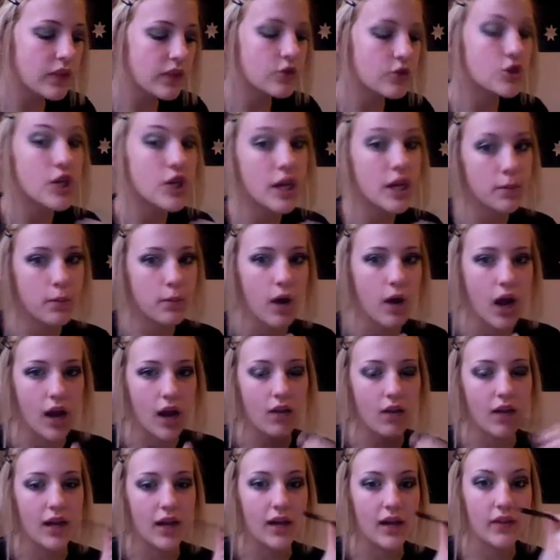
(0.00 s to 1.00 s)
cheaper
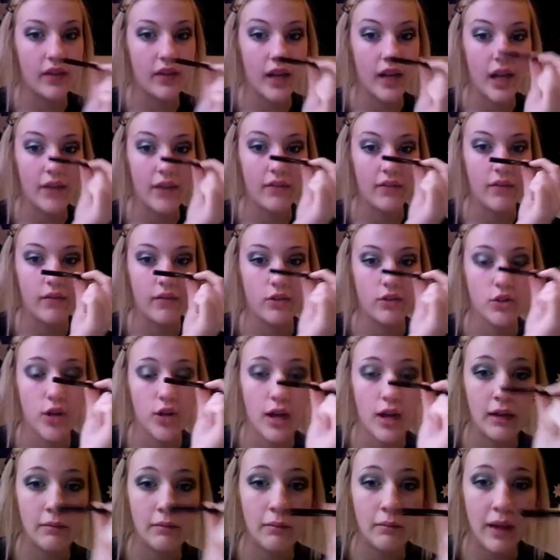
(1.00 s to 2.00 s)
eyeliner that I've ever
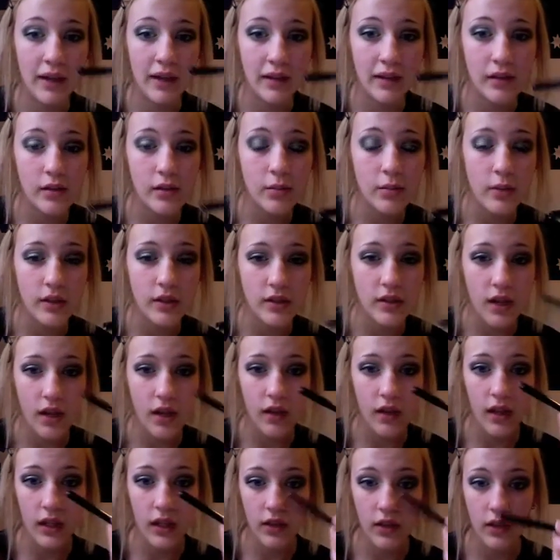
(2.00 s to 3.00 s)
tried. MAC is the best
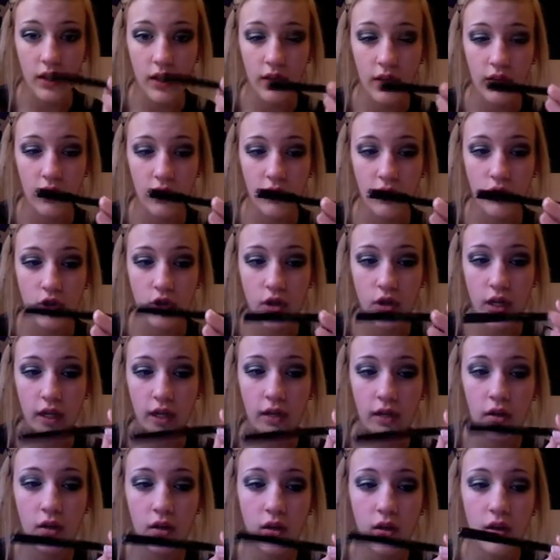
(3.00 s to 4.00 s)
eyeliner that I've ever tried.